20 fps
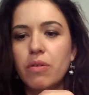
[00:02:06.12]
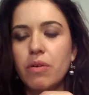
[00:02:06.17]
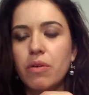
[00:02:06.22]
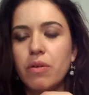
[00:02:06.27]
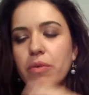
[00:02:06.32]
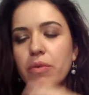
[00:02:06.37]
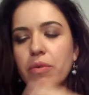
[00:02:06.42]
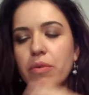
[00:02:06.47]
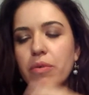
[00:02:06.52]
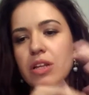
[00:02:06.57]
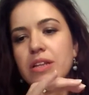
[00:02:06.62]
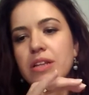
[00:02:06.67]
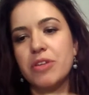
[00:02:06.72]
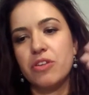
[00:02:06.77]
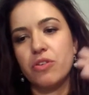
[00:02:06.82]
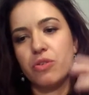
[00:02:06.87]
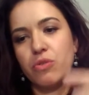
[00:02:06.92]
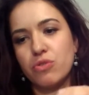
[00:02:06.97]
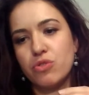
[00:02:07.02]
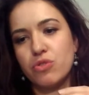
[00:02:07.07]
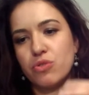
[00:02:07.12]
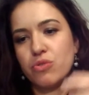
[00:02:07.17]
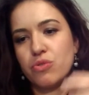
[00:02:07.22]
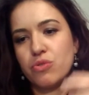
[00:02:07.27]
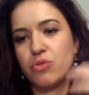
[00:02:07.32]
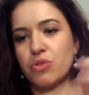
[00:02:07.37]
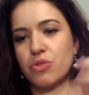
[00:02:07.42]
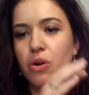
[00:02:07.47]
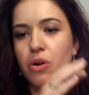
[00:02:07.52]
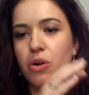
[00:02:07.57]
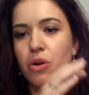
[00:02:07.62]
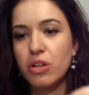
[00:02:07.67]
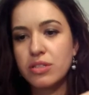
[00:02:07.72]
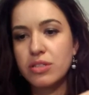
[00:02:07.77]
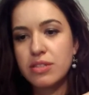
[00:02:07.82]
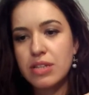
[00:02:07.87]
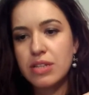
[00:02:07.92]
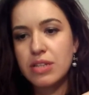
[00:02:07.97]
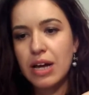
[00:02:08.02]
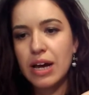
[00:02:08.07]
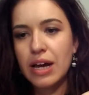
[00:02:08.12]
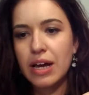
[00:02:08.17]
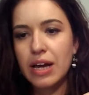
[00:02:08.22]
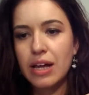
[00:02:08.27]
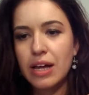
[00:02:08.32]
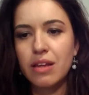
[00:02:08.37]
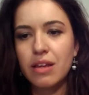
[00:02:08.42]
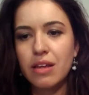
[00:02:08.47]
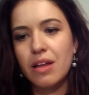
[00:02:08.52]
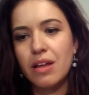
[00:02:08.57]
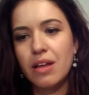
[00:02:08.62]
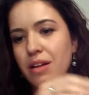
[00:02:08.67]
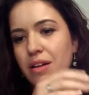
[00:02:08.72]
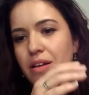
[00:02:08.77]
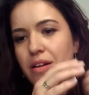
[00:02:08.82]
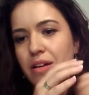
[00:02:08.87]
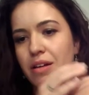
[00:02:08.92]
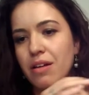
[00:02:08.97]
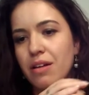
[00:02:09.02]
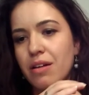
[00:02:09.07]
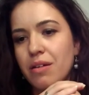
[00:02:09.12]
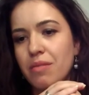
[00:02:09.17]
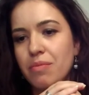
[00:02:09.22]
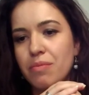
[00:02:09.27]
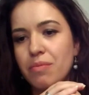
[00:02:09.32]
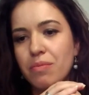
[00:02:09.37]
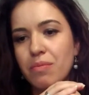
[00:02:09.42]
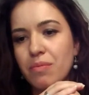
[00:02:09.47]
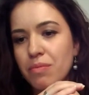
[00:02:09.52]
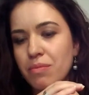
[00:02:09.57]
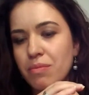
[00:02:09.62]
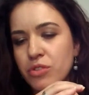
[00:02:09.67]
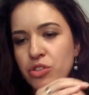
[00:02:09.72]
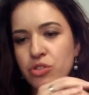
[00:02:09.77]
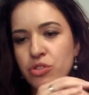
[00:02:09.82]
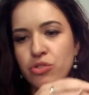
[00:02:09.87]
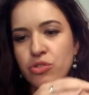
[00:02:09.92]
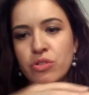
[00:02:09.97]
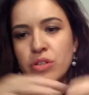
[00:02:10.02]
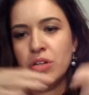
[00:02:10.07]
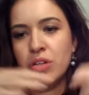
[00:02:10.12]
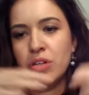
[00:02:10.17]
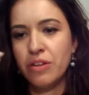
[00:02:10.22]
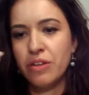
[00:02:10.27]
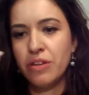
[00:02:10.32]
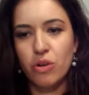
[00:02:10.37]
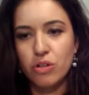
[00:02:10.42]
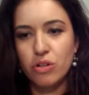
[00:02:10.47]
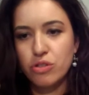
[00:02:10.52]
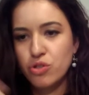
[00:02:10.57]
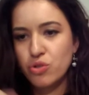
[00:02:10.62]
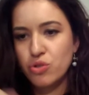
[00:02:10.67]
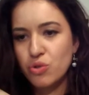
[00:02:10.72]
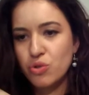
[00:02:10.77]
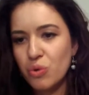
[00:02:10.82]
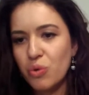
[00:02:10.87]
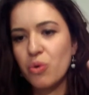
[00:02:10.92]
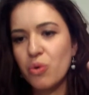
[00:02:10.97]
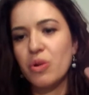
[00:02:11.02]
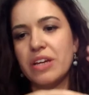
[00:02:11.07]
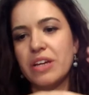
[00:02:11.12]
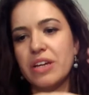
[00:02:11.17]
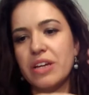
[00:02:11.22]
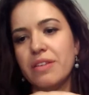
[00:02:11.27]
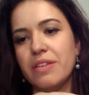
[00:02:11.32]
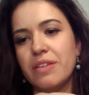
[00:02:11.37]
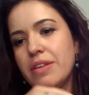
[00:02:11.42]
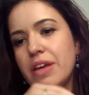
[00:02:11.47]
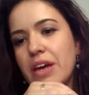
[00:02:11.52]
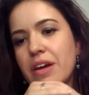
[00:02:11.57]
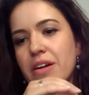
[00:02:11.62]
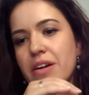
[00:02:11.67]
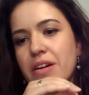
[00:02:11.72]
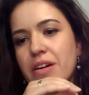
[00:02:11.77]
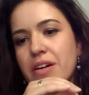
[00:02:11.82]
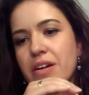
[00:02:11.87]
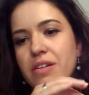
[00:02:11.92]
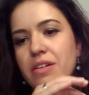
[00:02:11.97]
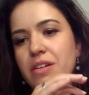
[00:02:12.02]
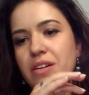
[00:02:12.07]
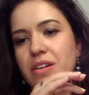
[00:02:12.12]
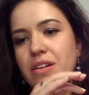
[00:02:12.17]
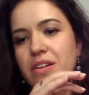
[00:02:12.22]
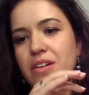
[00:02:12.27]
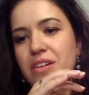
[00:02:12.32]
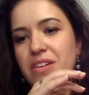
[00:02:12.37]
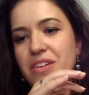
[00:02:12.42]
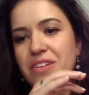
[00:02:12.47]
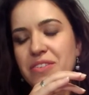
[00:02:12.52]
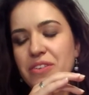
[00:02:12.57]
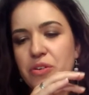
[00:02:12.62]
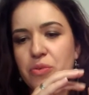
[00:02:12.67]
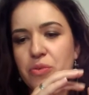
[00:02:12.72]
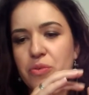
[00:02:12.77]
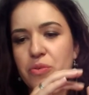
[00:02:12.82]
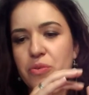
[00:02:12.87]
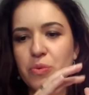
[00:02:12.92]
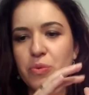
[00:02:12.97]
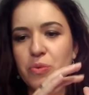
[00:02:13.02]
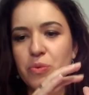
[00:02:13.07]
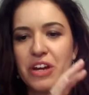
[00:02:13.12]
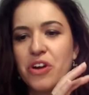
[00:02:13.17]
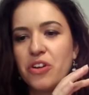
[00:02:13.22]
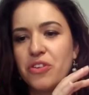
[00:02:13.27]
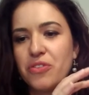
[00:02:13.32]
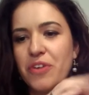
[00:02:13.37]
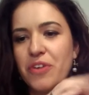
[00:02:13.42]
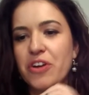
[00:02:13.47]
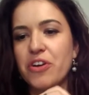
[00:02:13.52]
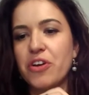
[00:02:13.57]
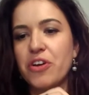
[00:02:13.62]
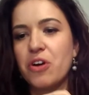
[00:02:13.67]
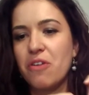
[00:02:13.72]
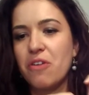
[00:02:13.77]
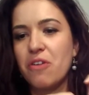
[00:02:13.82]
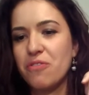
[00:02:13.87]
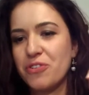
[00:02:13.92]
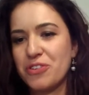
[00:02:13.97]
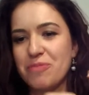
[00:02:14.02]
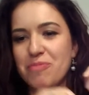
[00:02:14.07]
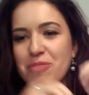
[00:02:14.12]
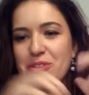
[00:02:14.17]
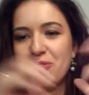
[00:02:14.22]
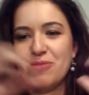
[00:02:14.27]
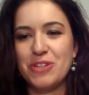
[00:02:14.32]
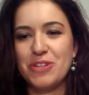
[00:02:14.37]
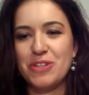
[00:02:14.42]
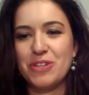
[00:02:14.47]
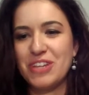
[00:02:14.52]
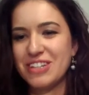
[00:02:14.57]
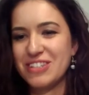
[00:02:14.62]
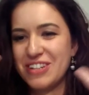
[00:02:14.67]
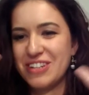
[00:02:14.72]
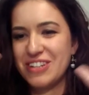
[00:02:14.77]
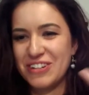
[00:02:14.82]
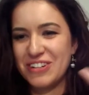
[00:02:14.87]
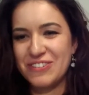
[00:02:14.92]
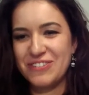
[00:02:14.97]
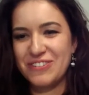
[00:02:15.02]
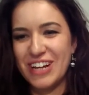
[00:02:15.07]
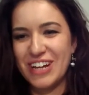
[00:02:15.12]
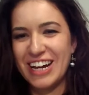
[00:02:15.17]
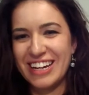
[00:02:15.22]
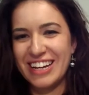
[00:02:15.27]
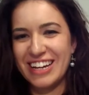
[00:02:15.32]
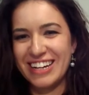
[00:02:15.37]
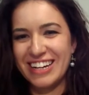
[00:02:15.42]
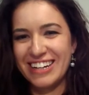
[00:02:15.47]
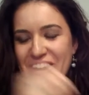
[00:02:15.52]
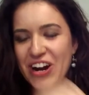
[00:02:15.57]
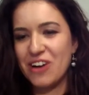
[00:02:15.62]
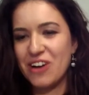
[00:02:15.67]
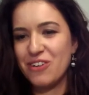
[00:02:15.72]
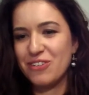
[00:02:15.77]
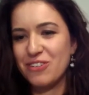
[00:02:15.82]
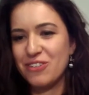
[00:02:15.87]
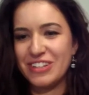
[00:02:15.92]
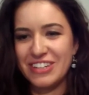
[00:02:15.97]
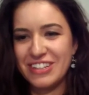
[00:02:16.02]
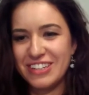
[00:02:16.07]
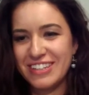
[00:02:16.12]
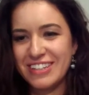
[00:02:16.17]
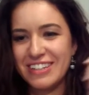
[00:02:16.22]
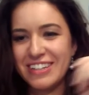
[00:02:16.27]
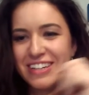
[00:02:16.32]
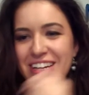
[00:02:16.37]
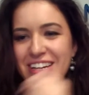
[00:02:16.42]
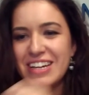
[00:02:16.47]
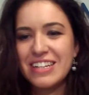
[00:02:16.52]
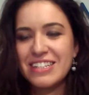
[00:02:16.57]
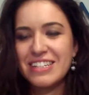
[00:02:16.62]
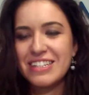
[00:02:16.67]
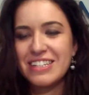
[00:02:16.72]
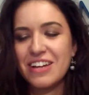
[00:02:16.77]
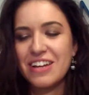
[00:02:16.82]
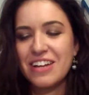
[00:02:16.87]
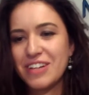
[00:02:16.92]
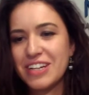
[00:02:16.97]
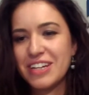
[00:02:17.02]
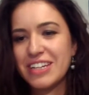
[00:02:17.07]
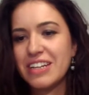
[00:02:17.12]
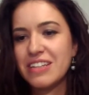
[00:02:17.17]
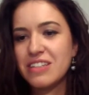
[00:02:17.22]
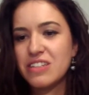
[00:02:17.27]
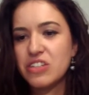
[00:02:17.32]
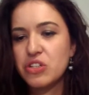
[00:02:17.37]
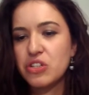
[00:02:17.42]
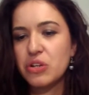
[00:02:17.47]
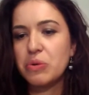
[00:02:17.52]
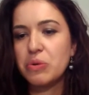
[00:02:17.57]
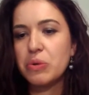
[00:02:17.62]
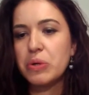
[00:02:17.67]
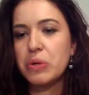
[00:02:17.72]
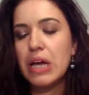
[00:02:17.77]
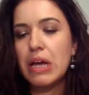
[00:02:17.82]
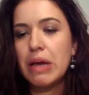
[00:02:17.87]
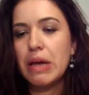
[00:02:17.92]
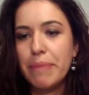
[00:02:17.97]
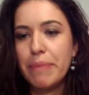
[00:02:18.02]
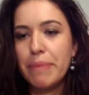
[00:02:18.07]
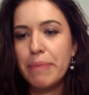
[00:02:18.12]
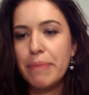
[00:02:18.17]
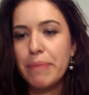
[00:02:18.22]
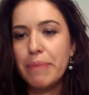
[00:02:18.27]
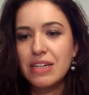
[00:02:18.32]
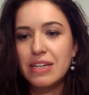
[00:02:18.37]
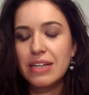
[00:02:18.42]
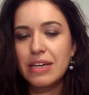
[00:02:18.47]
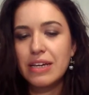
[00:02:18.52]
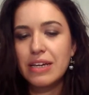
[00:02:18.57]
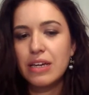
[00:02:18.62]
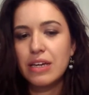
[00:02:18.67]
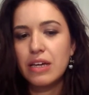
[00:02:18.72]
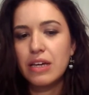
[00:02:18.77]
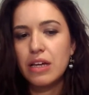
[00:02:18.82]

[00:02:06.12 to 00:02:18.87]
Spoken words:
a little bit used to the old style and the old school, and they're not very comfortable with things that are flying around and stuff like that. So basically,